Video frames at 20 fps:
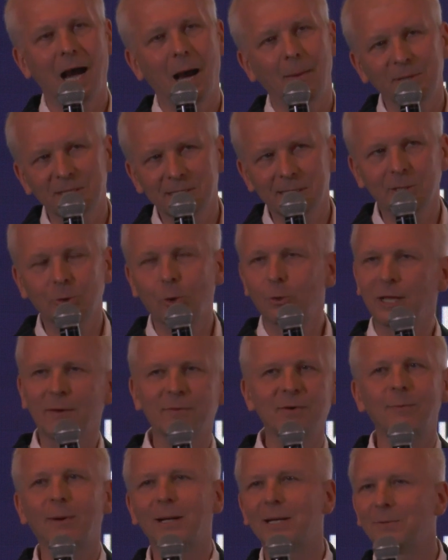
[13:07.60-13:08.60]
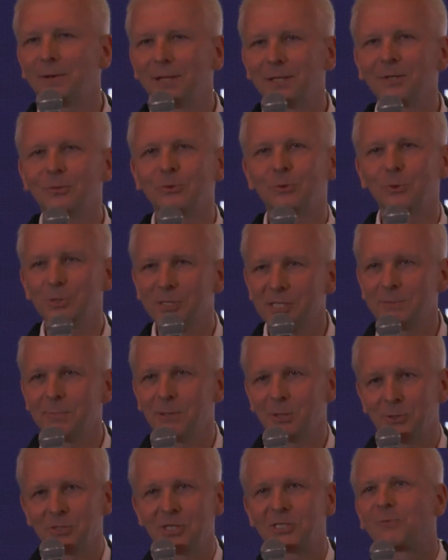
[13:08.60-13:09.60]
Obviously, not everybody will do this
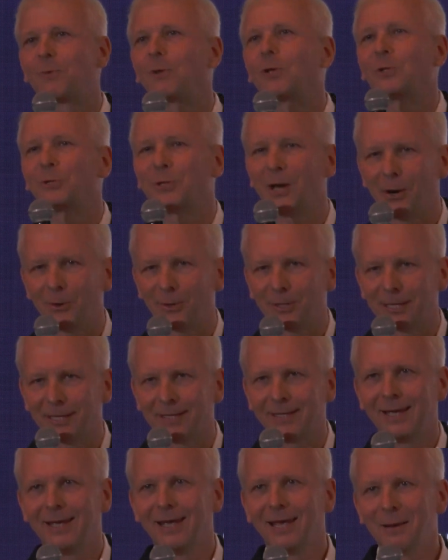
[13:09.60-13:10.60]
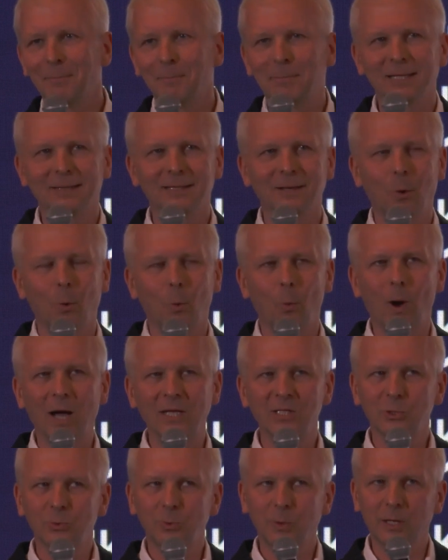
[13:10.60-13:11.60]
because it's voluntarily, but
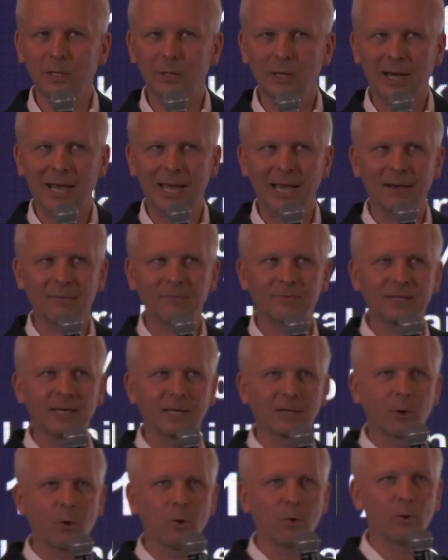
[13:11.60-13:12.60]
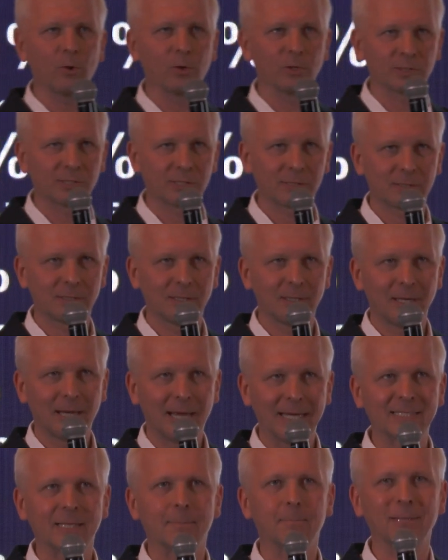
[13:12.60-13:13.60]
once we have the cause
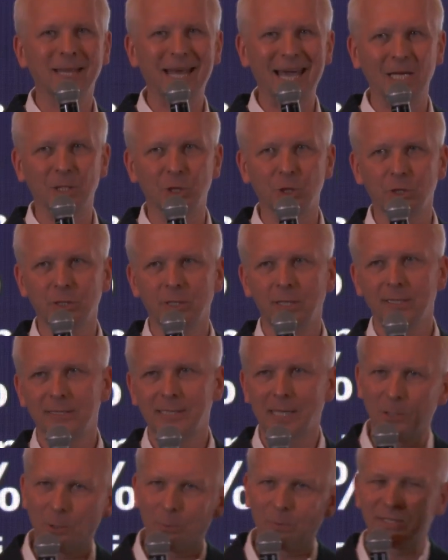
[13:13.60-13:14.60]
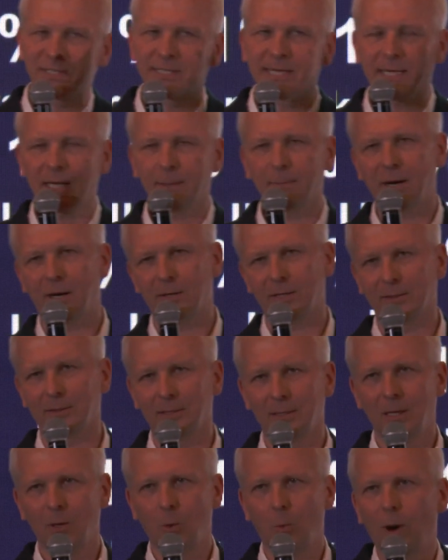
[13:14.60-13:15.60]
as a pledge, then you will think about it.
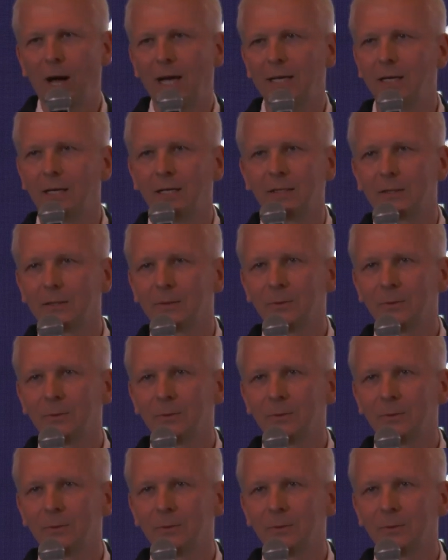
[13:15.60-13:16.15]
Why not?